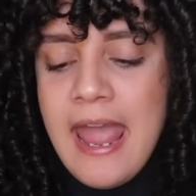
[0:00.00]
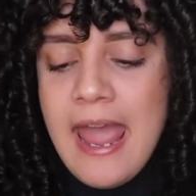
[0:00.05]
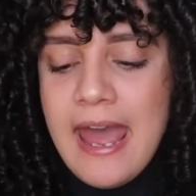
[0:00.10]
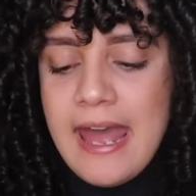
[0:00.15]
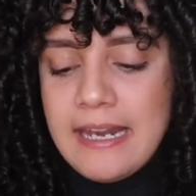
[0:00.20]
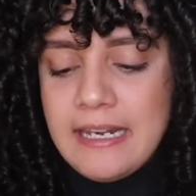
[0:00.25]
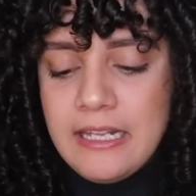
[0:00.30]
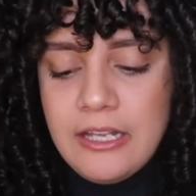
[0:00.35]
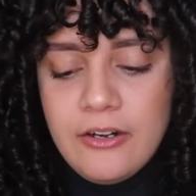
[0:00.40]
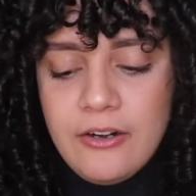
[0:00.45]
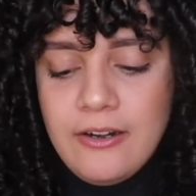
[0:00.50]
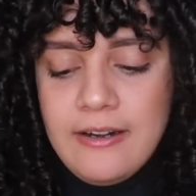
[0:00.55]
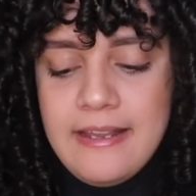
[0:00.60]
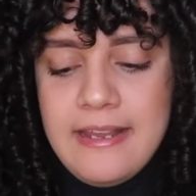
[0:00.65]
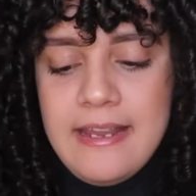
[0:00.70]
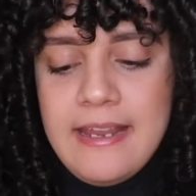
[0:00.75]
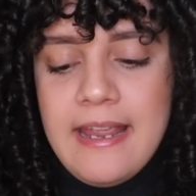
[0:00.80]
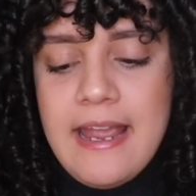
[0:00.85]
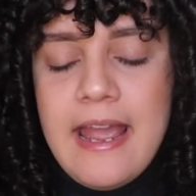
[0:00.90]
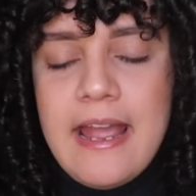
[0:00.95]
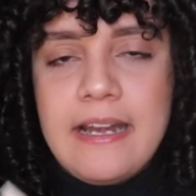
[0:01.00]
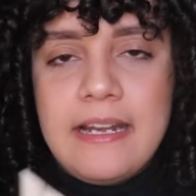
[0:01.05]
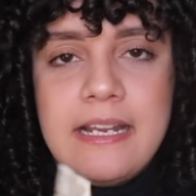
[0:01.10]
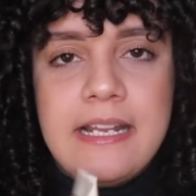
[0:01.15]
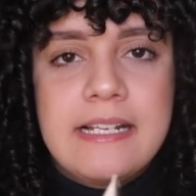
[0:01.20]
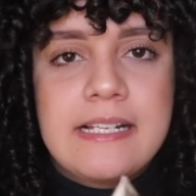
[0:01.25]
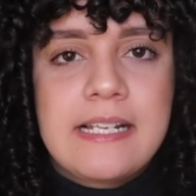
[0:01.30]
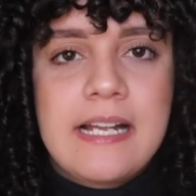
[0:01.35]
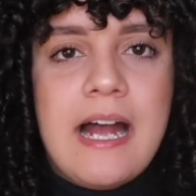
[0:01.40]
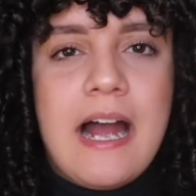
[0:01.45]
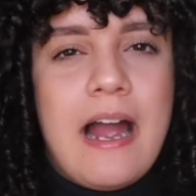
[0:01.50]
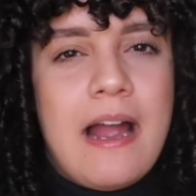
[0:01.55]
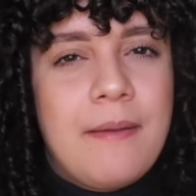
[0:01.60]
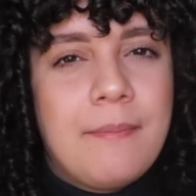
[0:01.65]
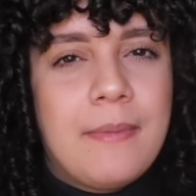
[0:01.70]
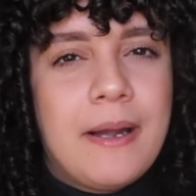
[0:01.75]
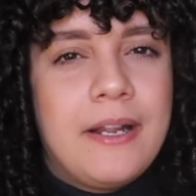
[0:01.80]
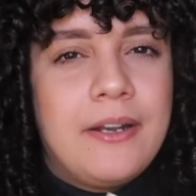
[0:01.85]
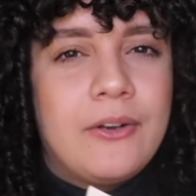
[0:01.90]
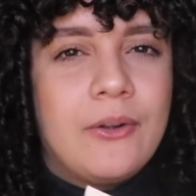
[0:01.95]
And literally
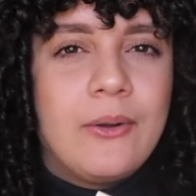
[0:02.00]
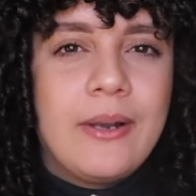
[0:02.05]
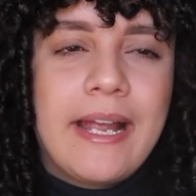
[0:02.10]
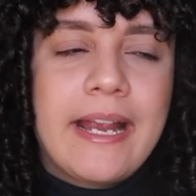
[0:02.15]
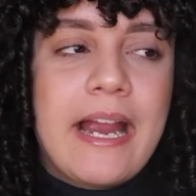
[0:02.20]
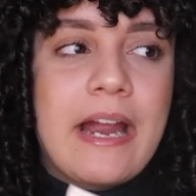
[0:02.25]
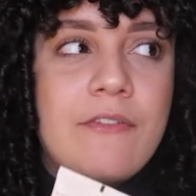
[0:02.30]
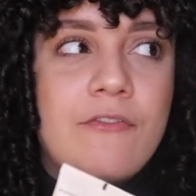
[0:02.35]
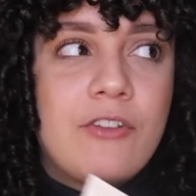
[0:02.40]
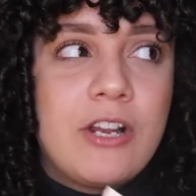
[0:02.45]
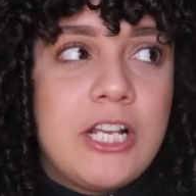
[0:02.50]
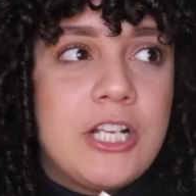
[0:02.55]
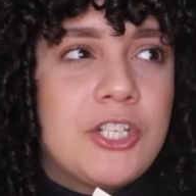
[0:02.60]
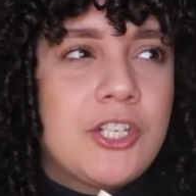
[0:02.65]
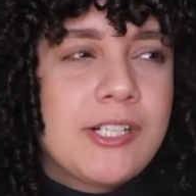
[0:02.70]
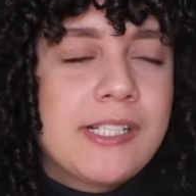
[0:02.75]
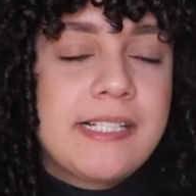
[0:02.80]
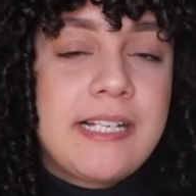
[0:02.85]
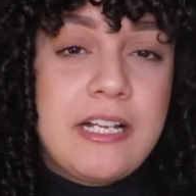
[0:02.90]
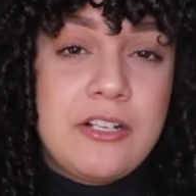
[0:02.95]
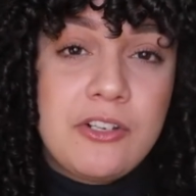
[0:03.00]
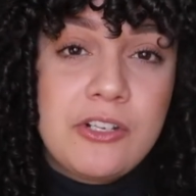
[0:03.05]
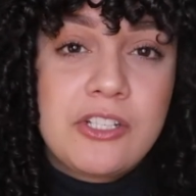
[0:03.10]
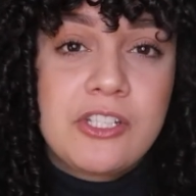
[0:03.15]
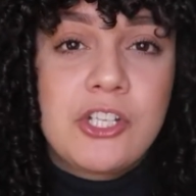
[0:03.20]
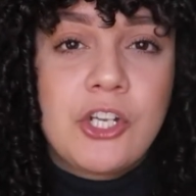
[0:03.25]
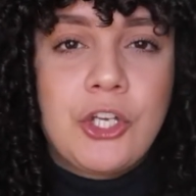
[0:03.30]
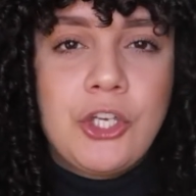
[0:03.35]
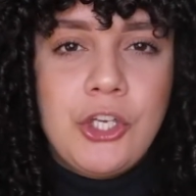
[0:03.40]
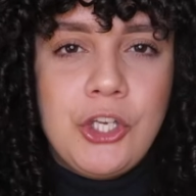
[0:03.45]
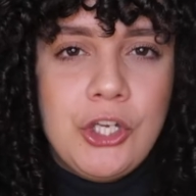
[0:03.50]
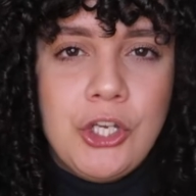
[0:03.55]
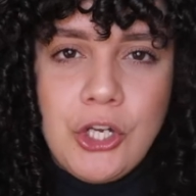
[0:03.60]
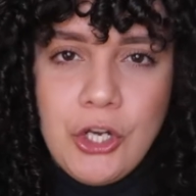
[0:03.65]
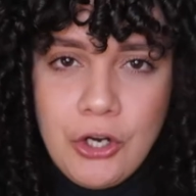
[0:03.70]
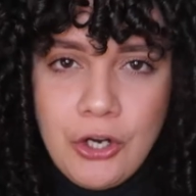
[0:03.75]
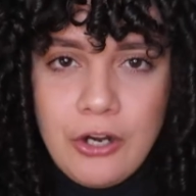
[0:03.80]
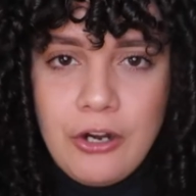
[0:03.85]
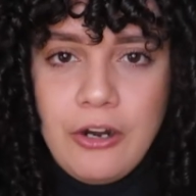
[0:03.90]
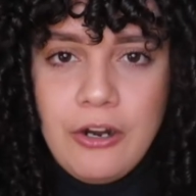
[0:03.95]
anytime I know like I really just need to
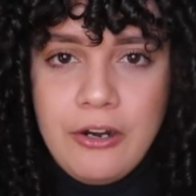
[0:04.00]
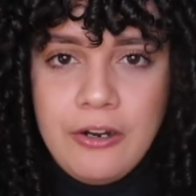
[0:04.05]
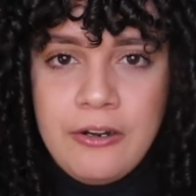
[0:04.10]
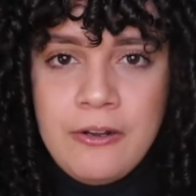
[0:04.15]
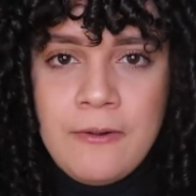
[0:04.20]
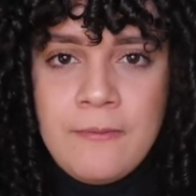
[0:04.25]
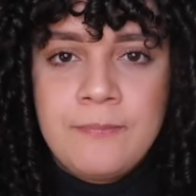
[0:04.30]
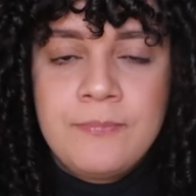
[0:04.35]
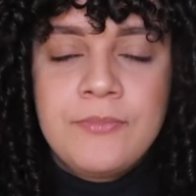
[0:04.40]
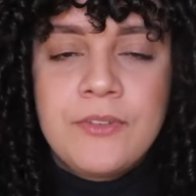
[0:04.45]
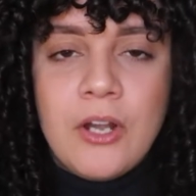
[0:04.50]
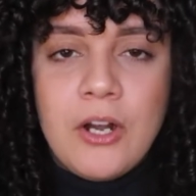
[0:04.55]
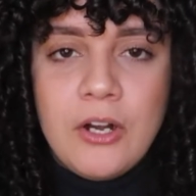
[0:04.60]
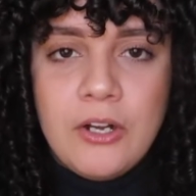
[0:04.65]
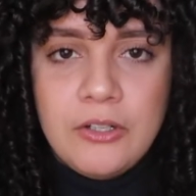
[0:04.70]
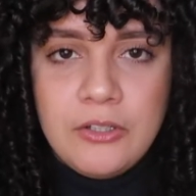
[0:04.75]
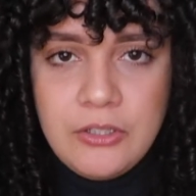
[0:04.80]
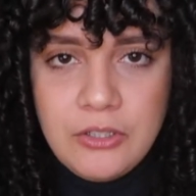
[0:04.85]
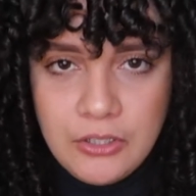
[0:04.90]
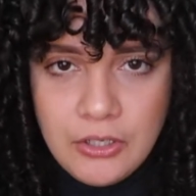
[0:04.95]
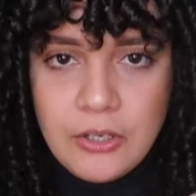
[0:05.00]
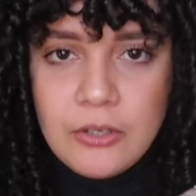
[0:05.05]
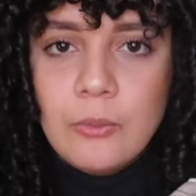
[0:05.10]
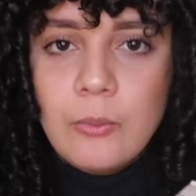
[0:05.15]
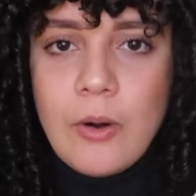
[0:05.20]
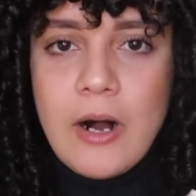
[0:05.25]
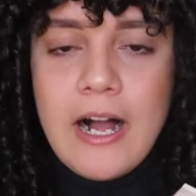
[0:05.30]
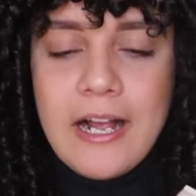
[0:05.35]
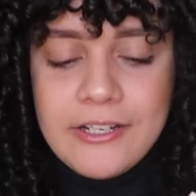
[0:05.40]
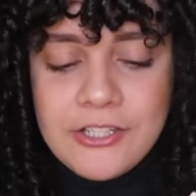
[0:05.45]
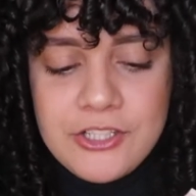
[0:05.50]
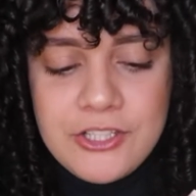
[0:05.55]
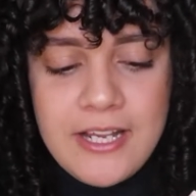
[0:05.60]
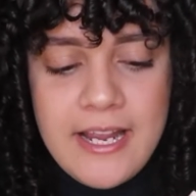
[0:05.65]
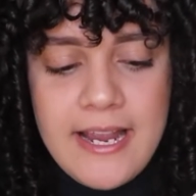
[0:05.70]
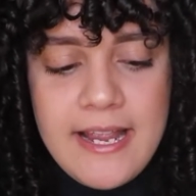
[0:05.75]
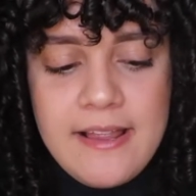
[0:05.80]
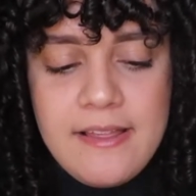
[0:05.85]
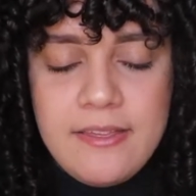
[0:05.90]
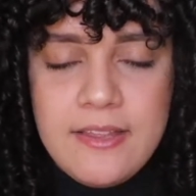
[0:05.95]
secure a good wash
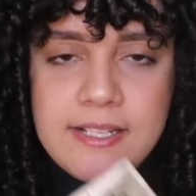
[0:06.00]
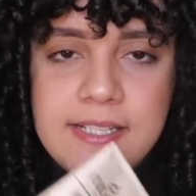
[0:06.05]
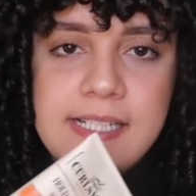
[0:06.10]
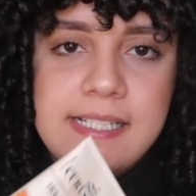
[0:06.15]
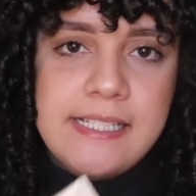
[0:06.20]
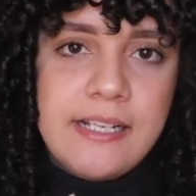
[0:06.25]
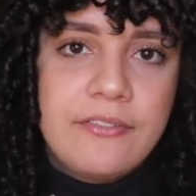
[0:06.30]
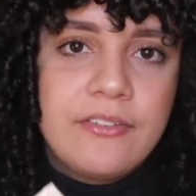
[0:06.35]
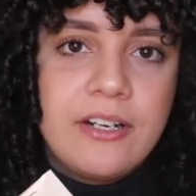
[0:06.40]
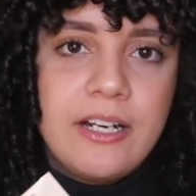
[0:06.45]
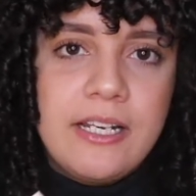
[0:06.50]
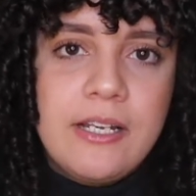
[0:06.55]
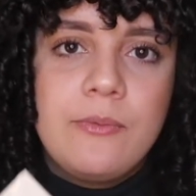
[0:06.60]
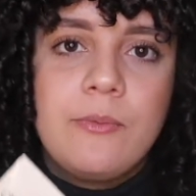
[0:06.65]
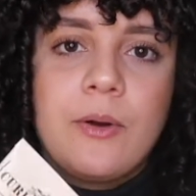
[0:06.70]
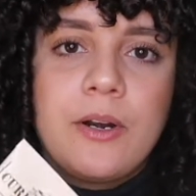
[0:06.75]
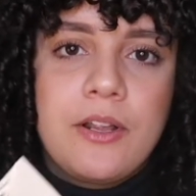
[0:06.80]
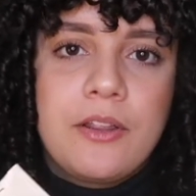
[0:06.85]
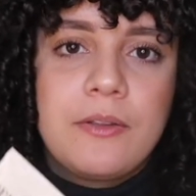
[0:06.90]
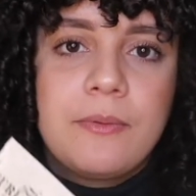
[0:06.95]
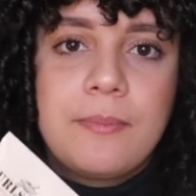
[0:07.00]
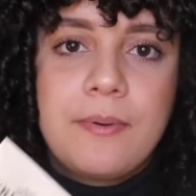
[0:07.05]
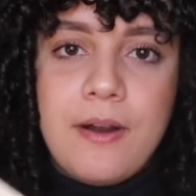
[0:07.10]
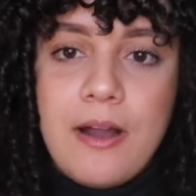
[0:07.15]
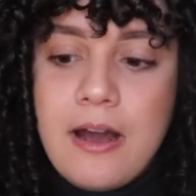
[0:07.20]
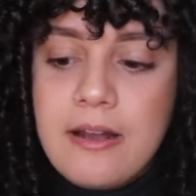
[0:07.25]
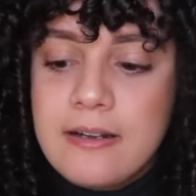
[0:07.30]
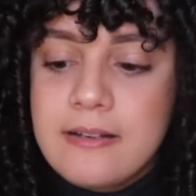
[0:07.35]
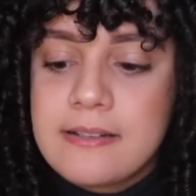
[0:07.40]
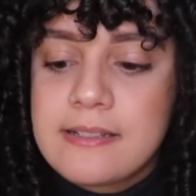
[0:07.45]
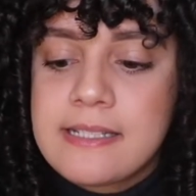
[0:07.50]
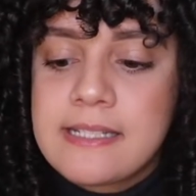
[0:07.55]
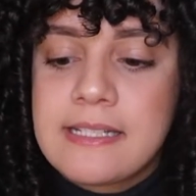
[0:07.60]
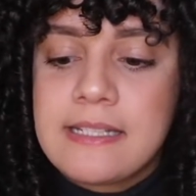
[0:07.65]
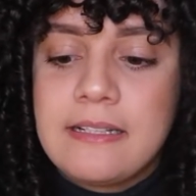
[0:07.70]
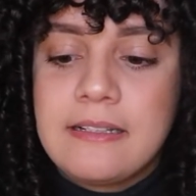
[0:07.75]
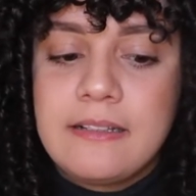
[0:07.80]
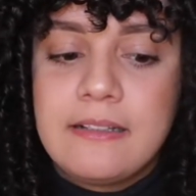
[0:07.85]
day, this is definitely one of the products